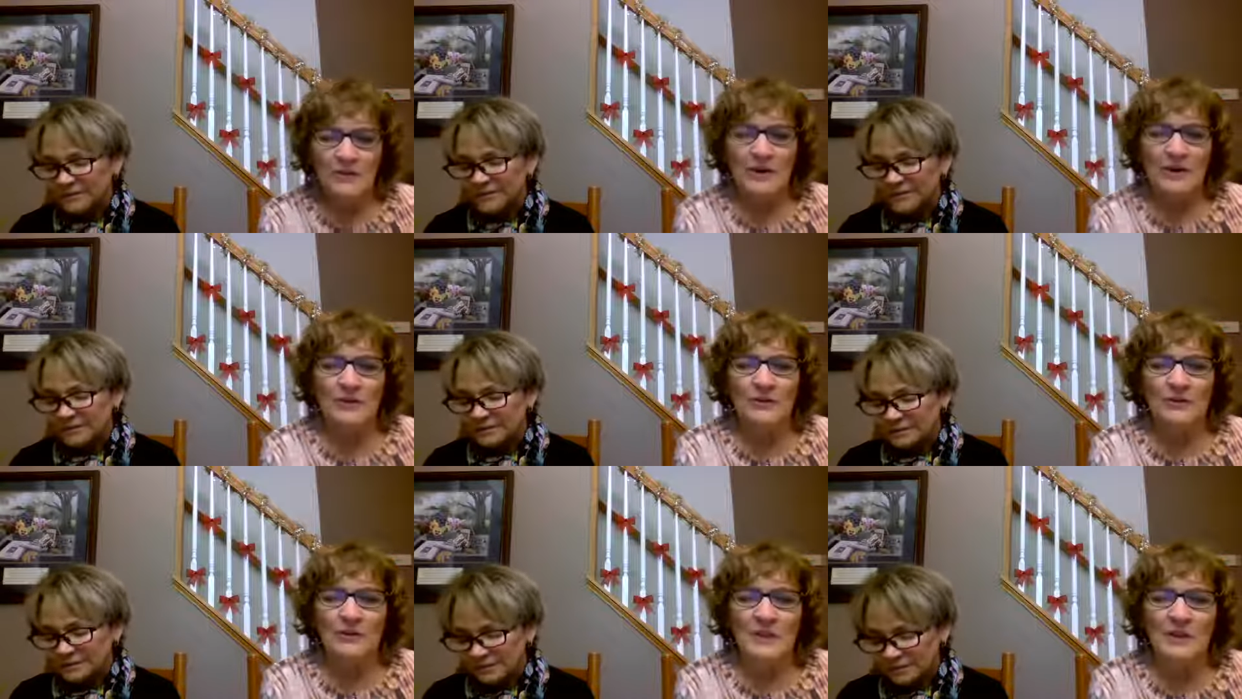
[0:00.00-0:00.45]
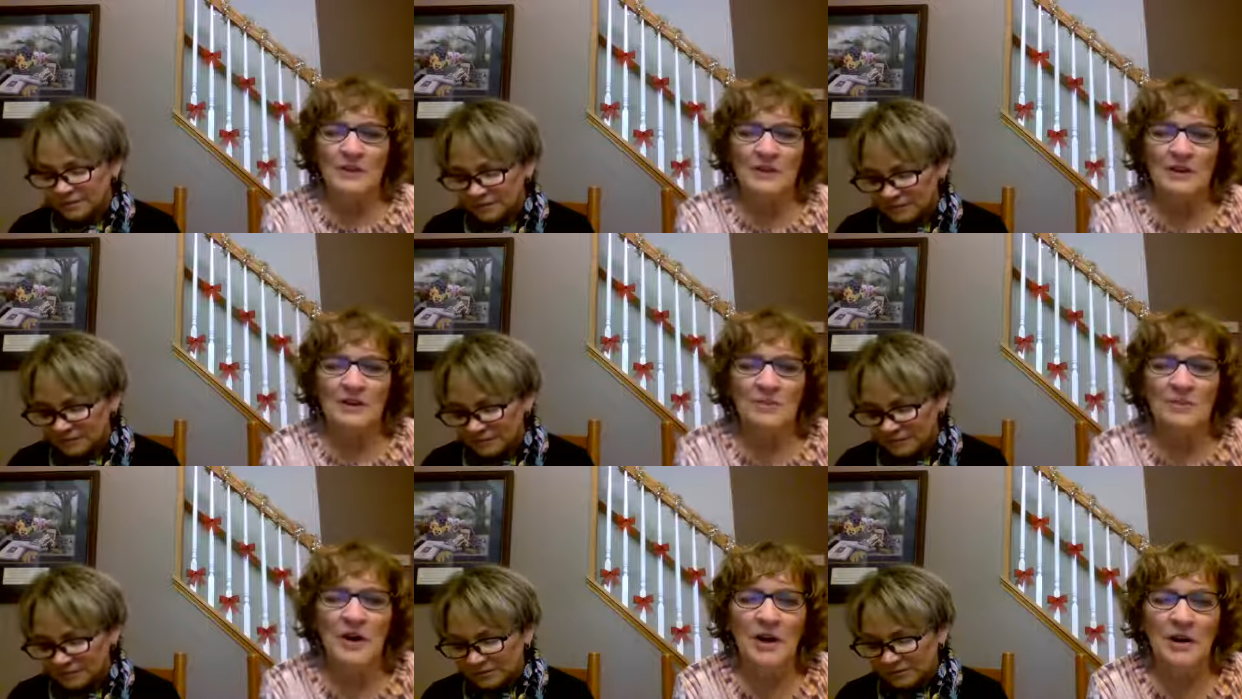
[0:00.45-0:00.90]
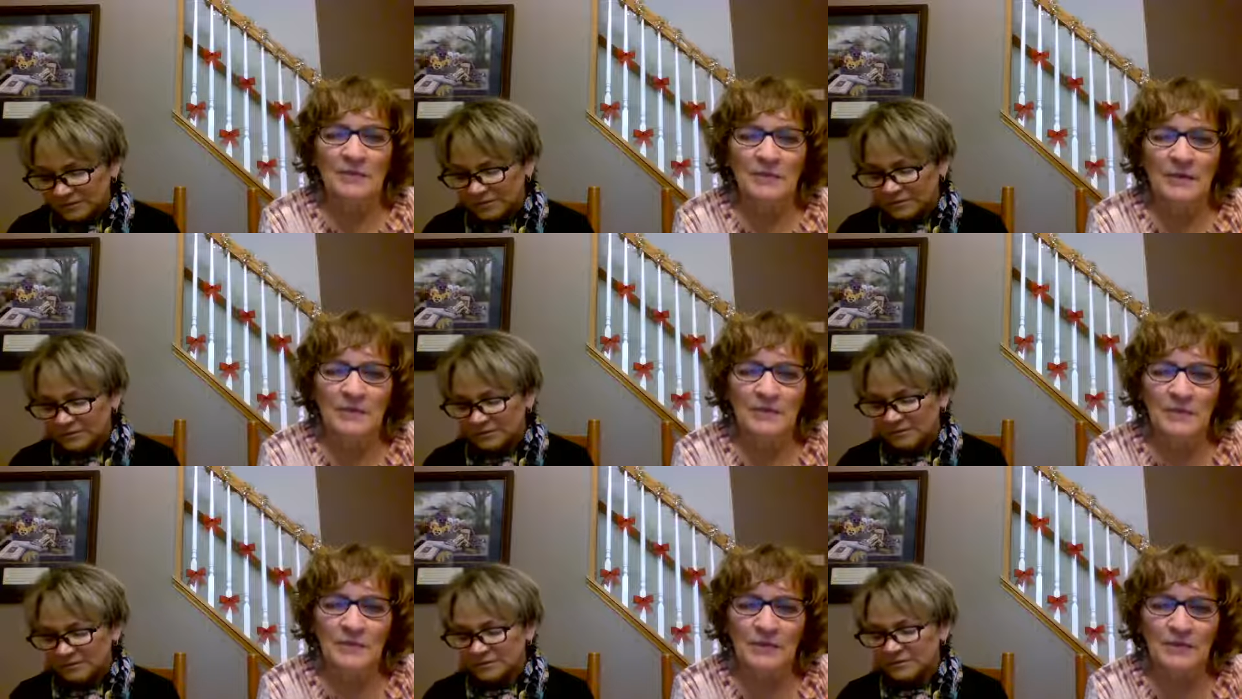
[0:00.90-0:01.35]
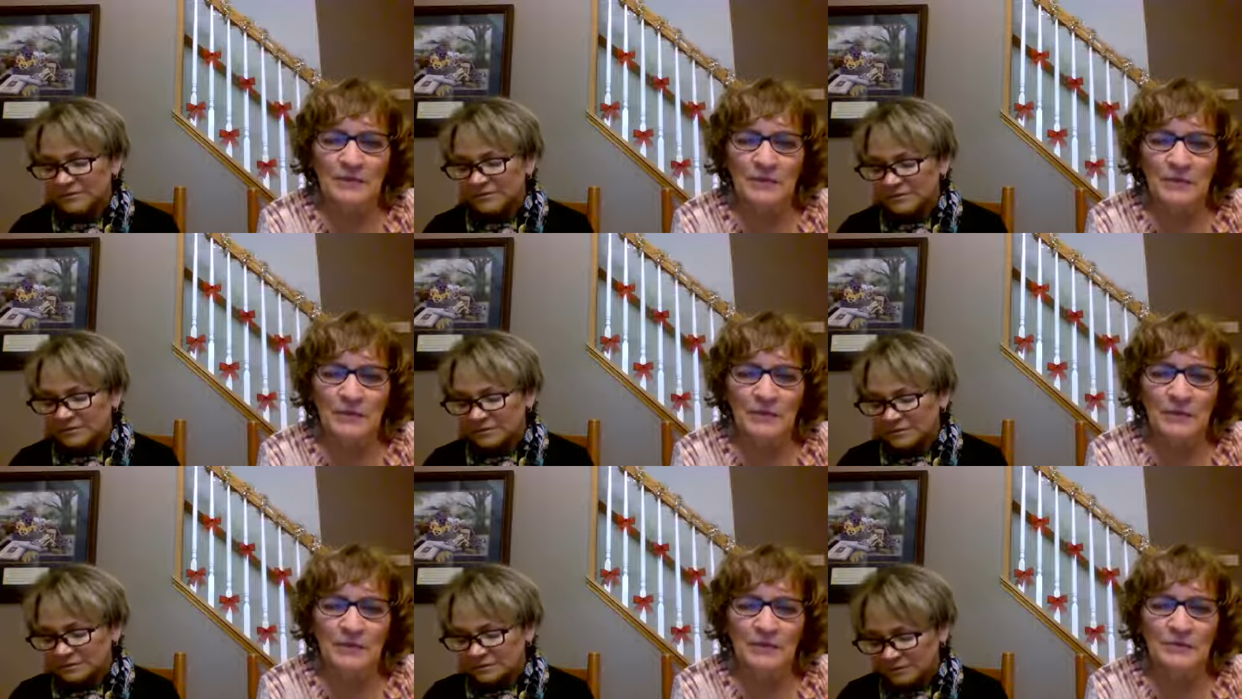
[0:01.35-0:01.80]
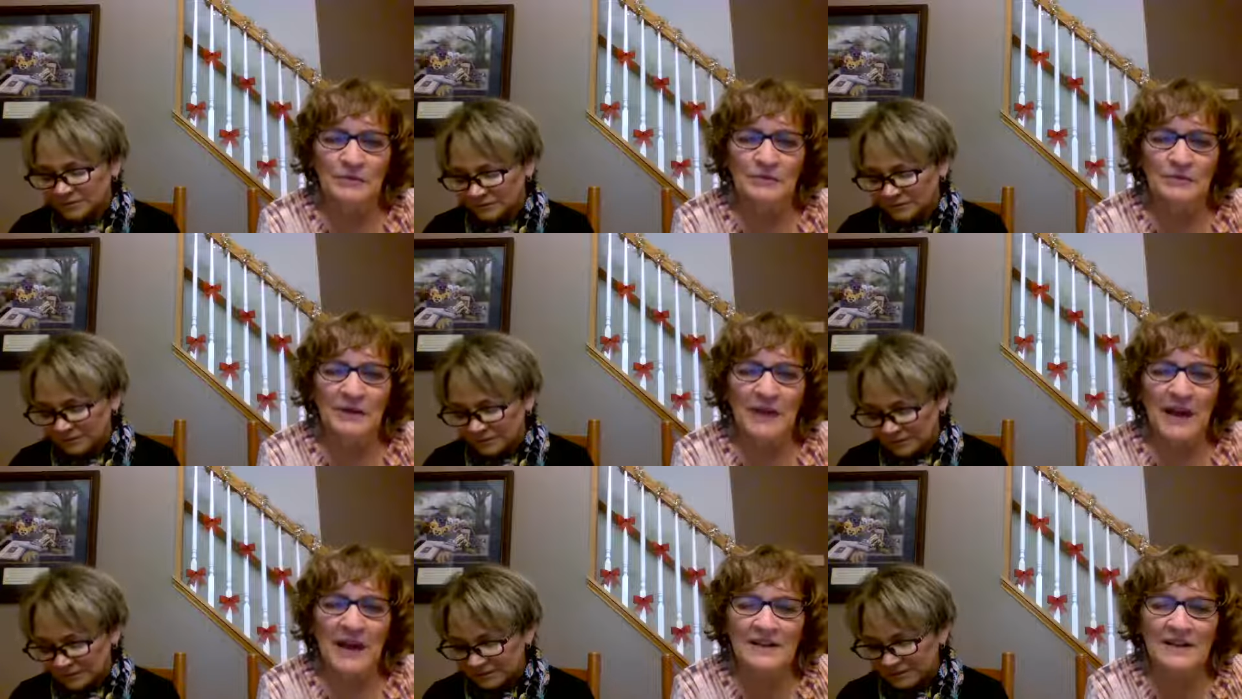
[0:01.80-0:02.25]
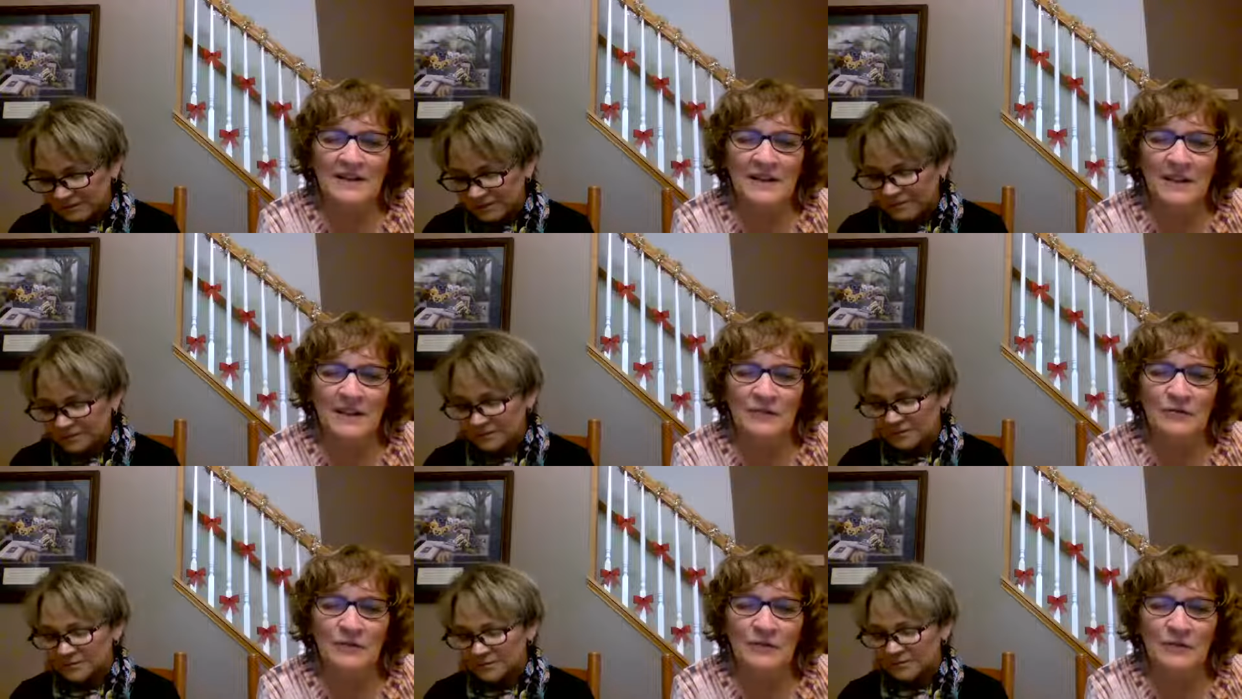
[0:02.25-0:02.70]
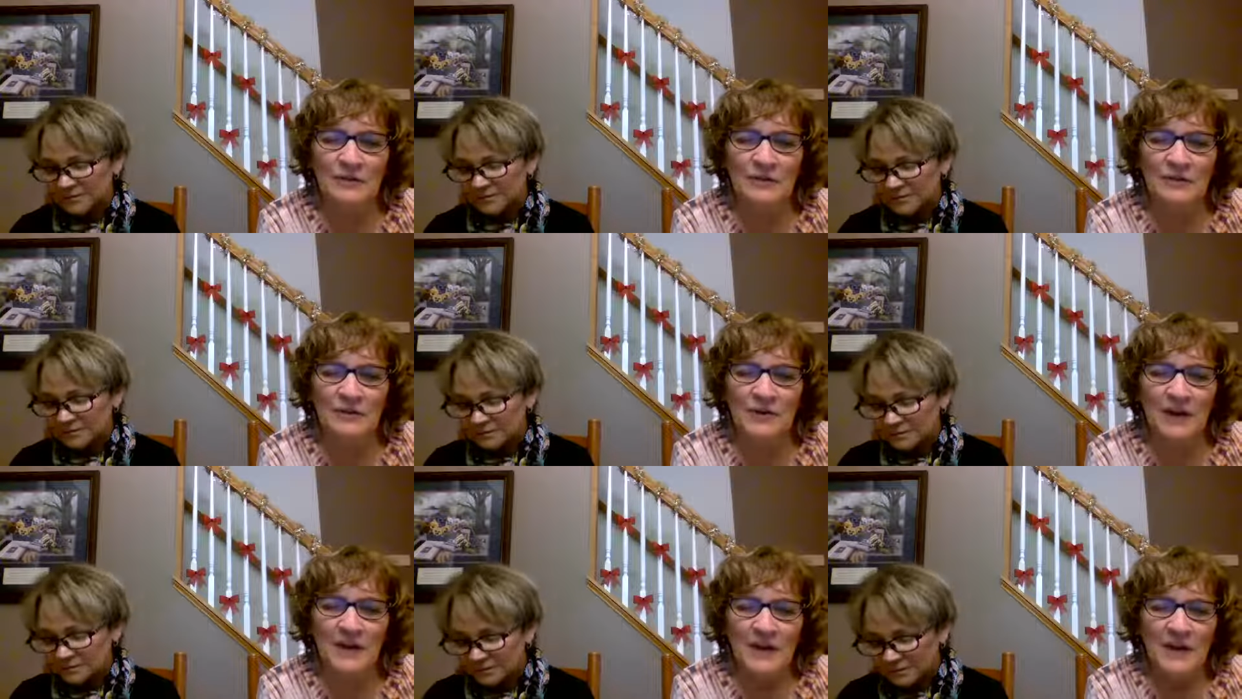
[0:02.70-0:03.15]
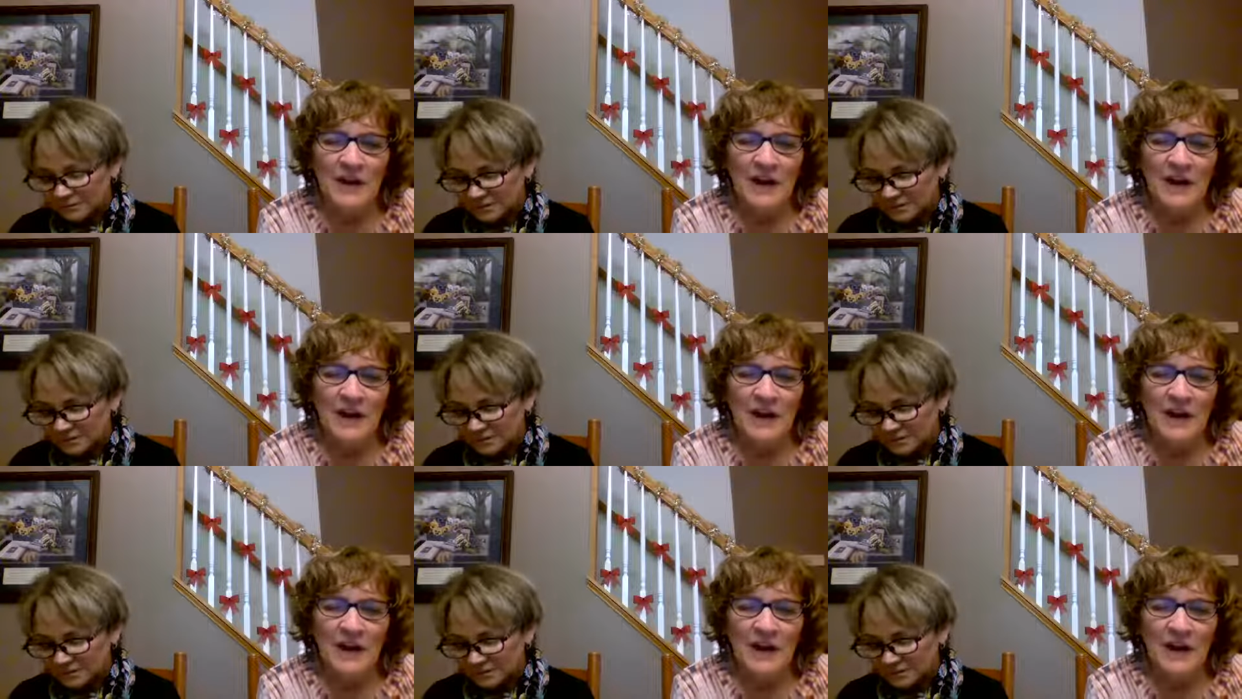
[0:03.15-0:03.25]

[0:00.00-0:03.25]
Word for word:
Speaker 1: Father, we come humbly before you, asking for